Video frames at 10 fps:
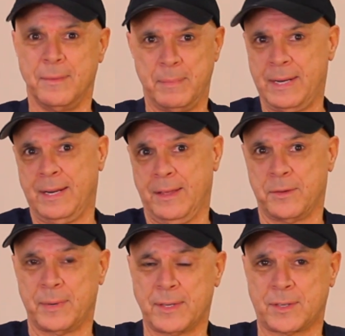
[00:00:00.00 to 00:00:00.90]
many of
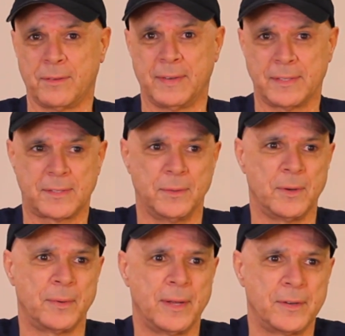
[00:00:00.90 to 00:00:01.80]
the rest of us who
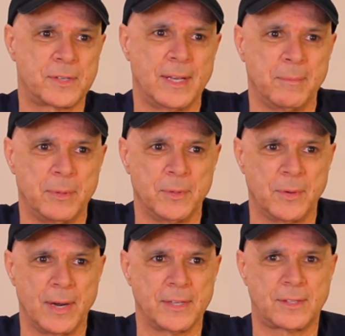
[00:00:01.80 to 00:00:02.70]
don't understand
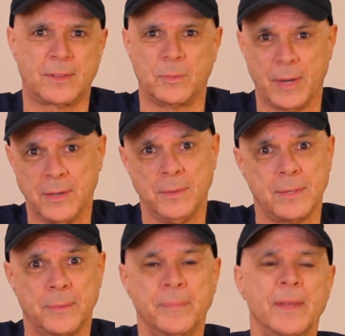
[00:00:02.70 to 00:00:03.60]
bluegrass the way you
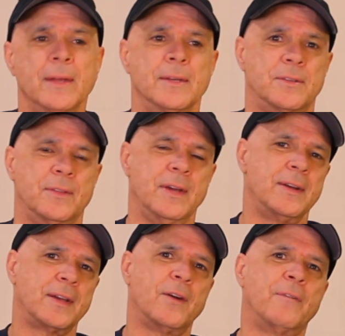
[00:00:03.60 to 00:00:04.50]
do. So there
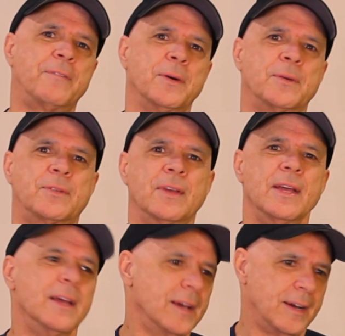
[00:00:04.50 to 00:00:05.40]
you go, folks.
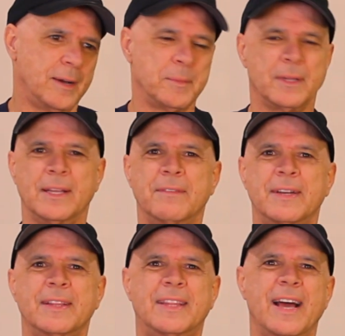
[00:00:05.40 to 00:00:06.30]
I'm going to leave it
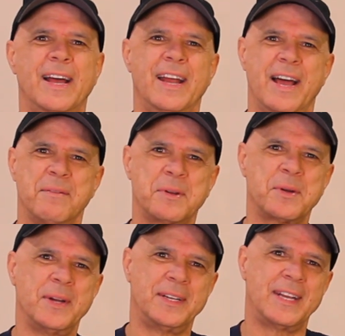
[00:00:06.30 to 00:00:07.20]
at that. Have a
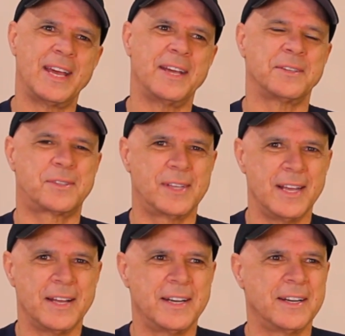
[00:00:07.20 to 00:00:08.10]
great day. I'll see
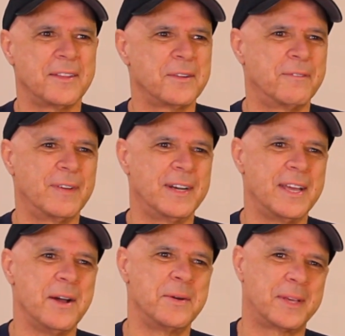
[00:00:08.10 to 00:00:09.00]
you on another
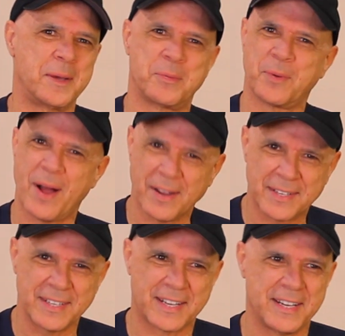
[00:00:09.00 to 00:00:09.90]
video. I keep
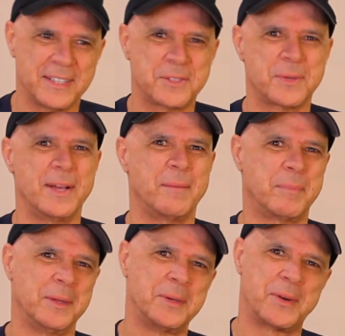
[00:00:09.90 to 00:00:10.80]
rocking the country and
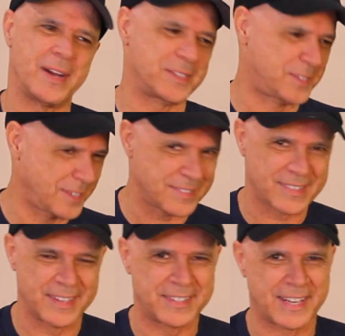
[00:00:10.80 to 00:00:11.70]
bluegrass, just
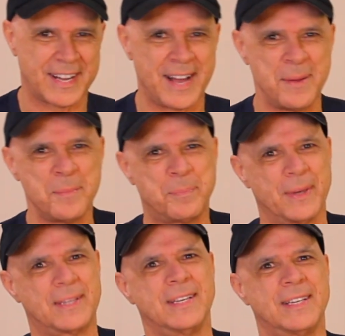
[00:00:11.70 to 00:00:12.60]
like the cotton
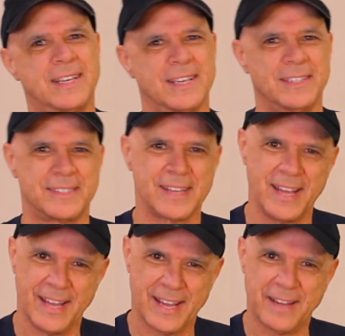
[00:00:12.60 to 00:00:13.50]
picking kids.
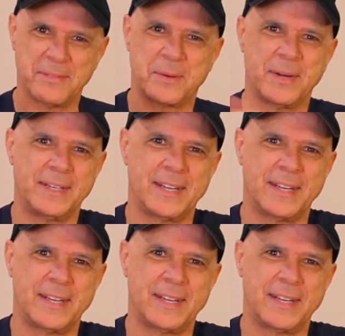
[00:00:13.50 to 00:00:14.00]
Have a great